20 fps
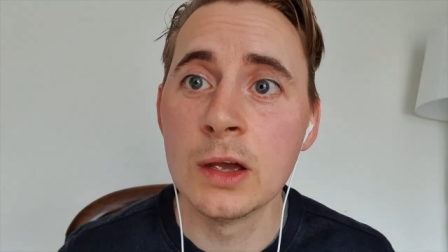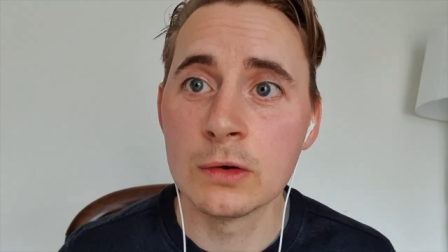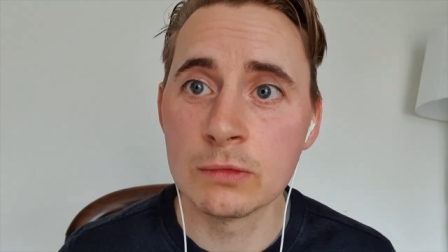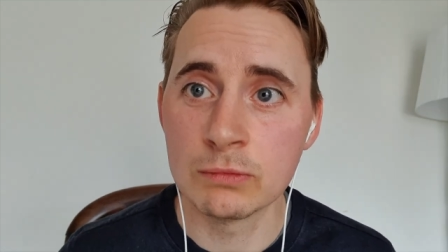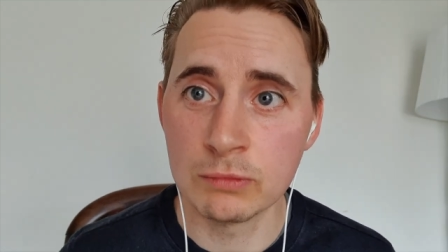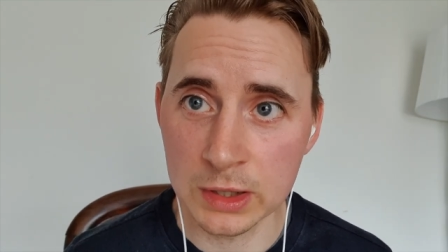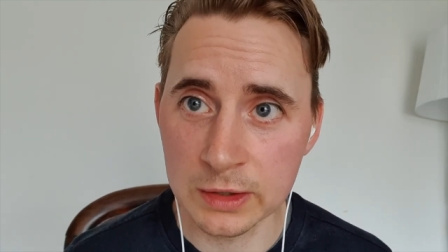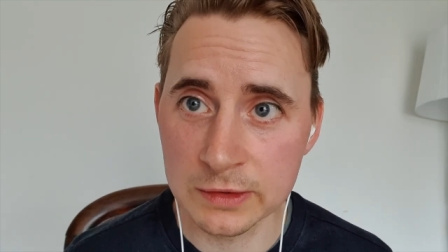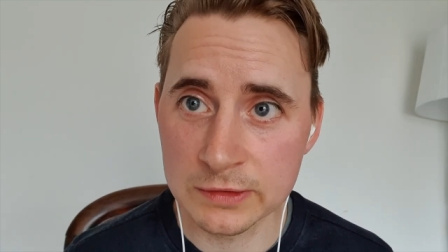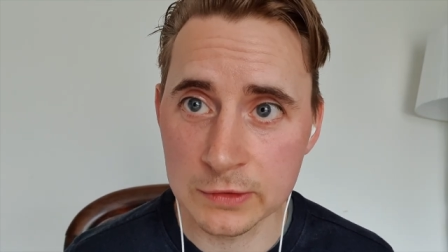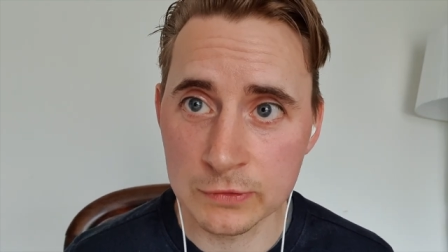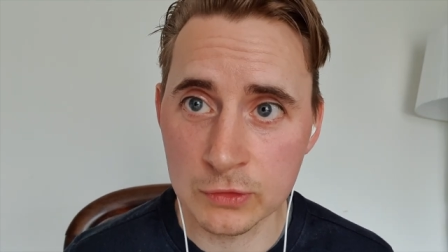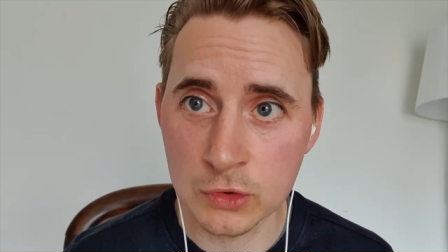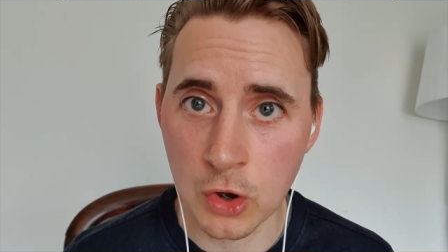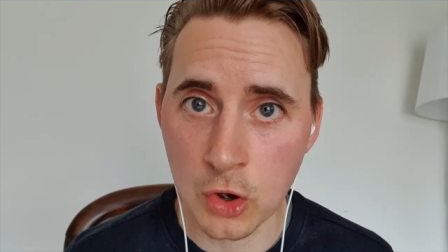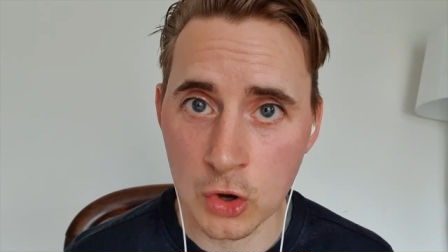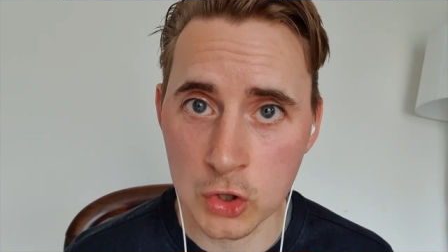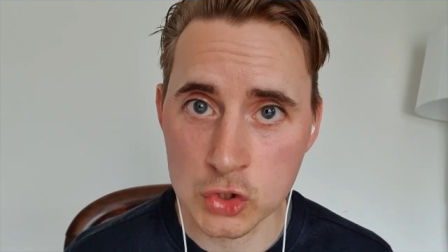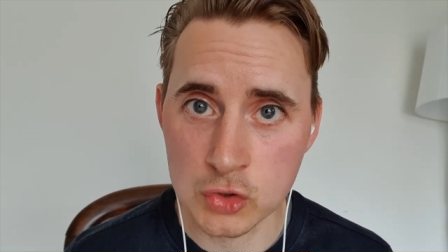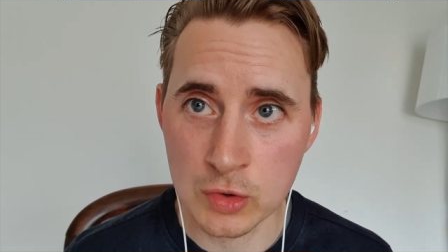relative
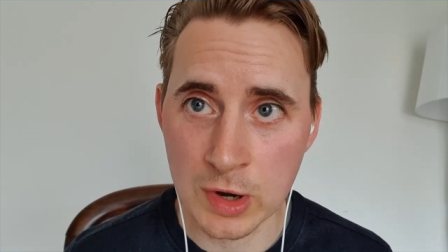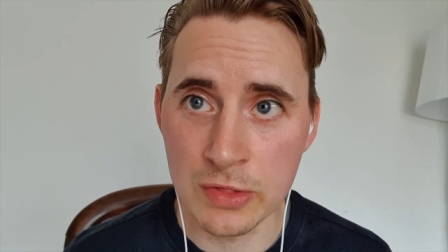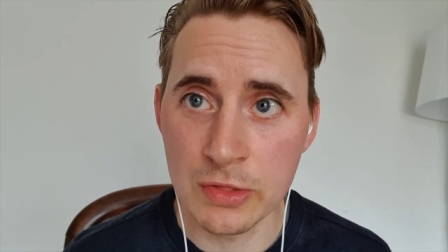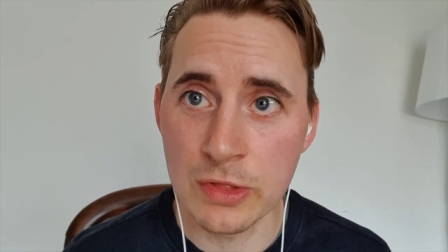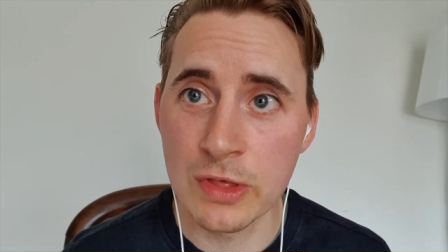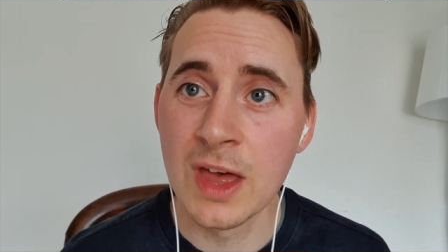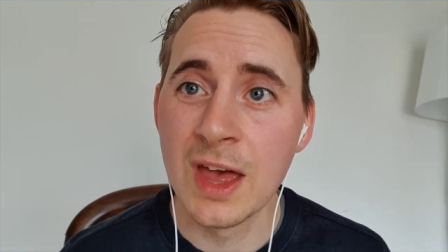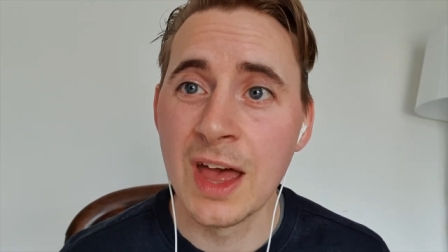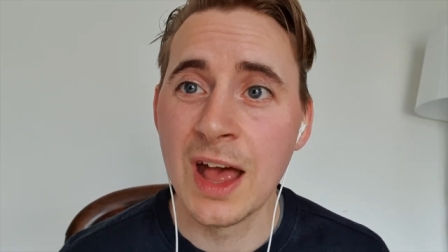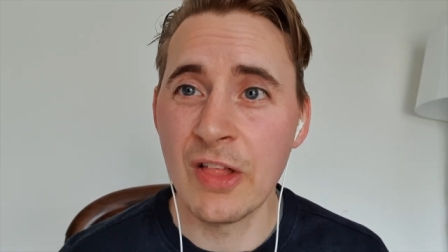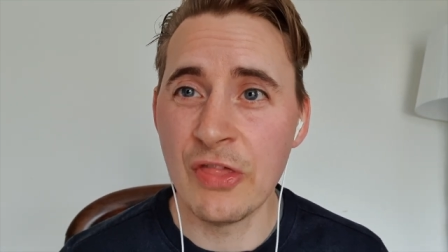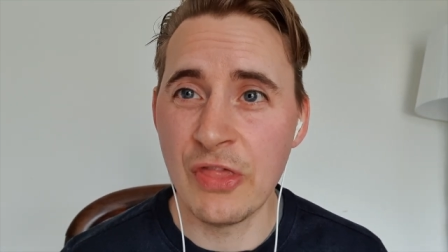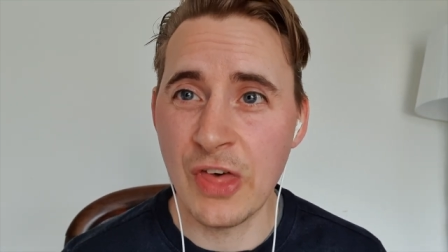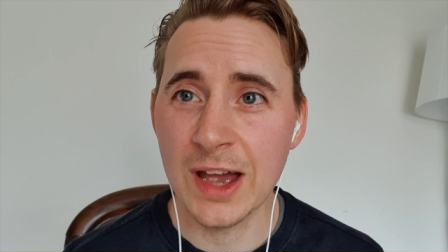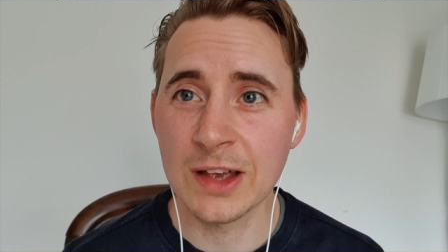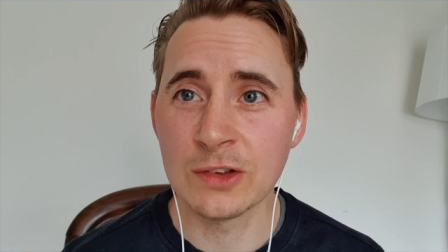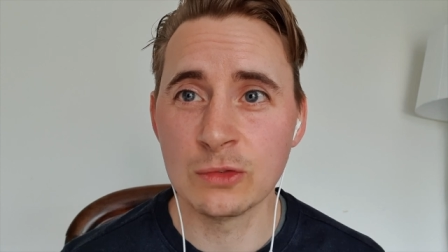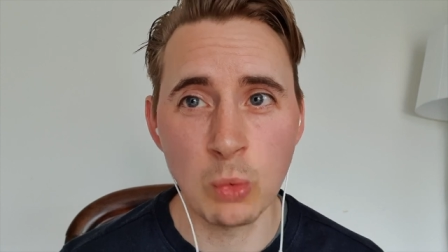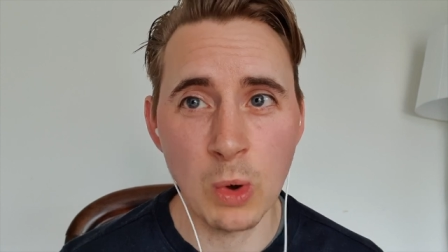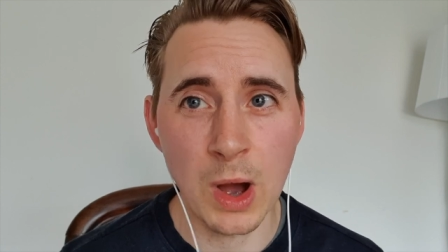core strength and
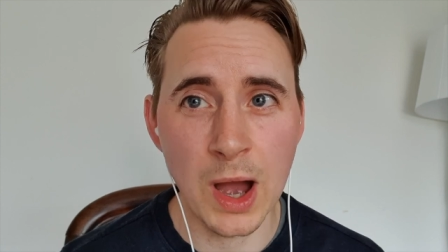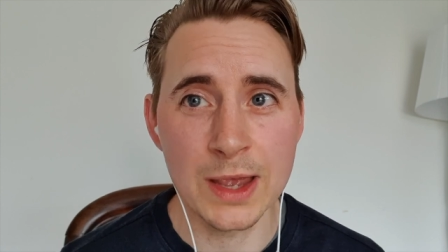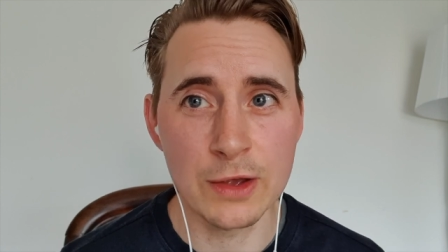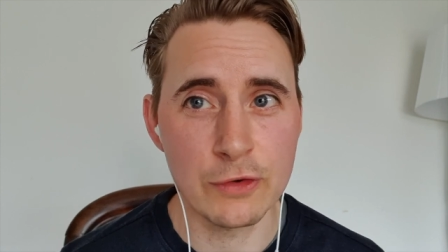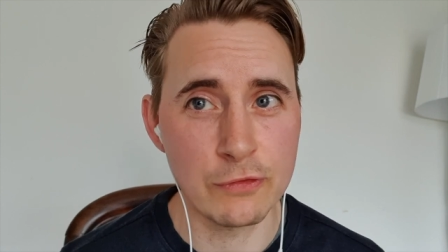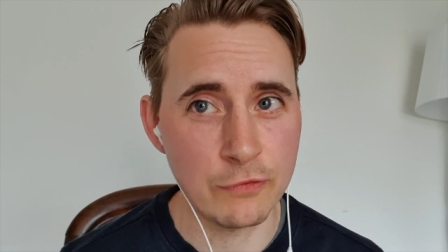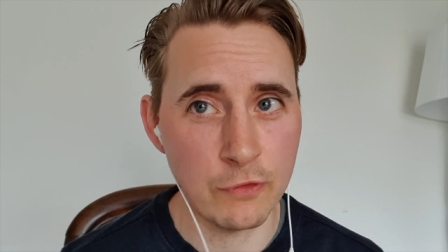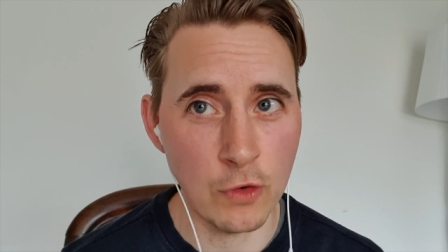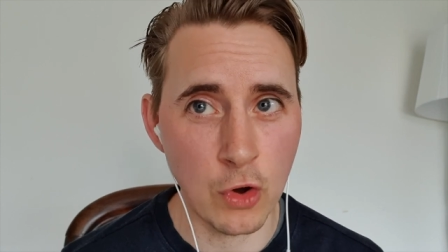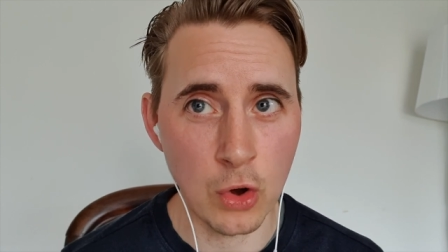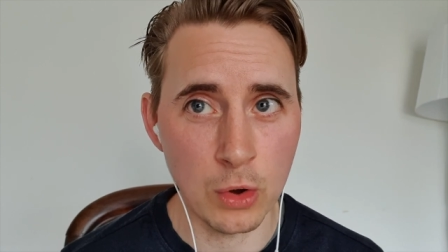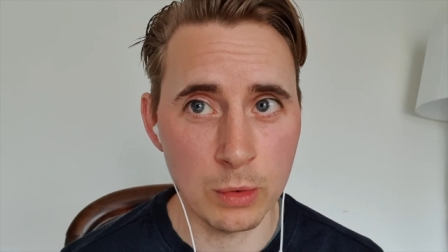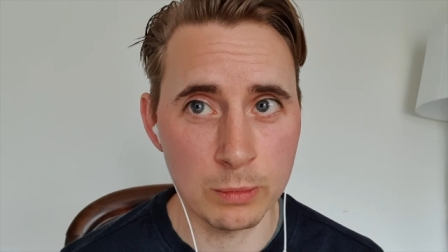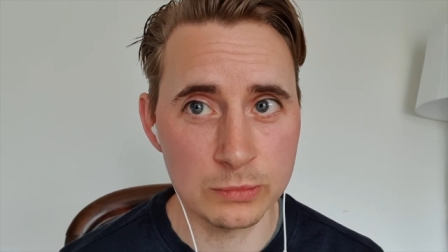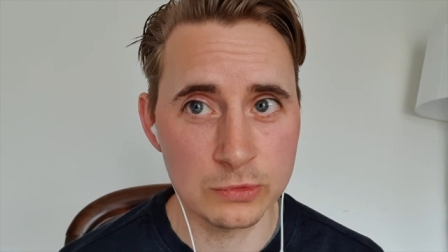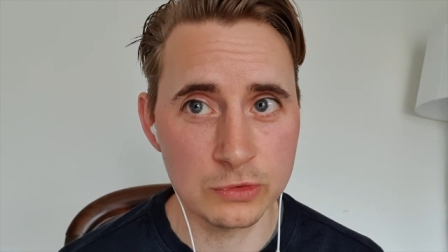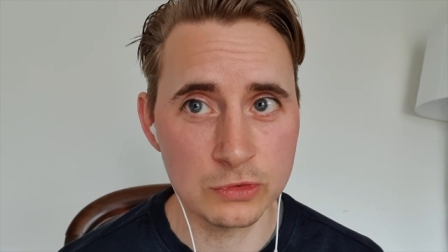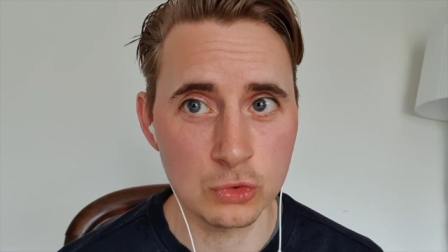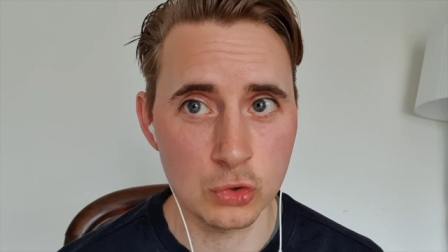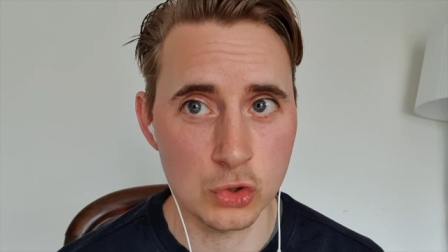that is why it
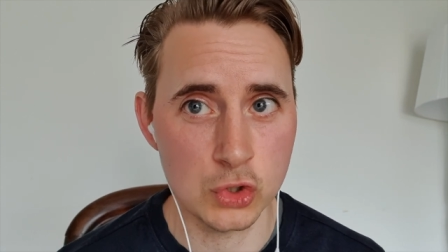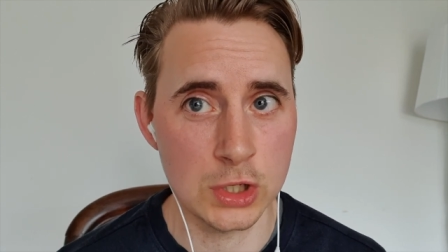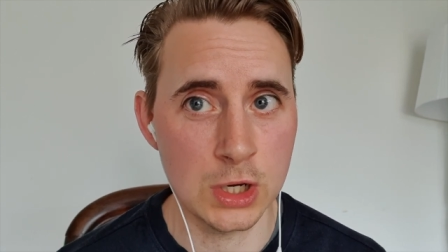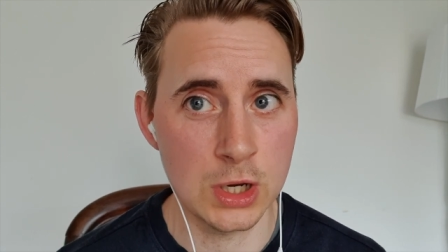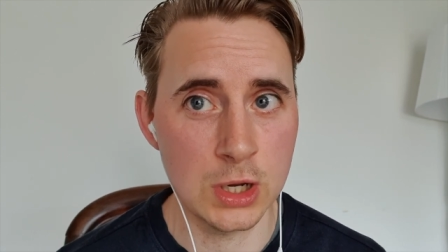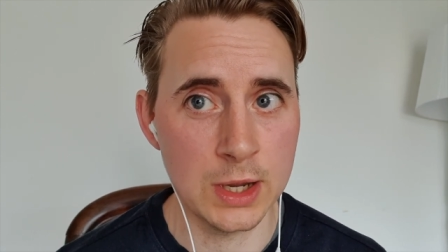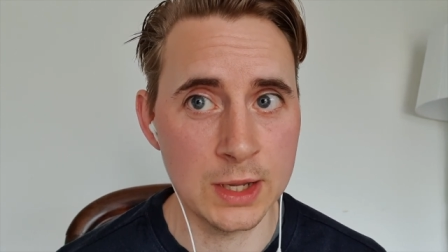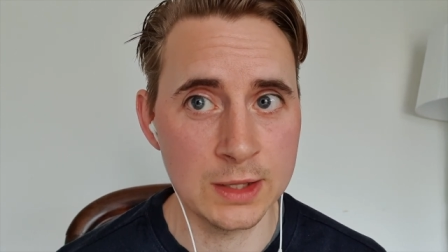forms such an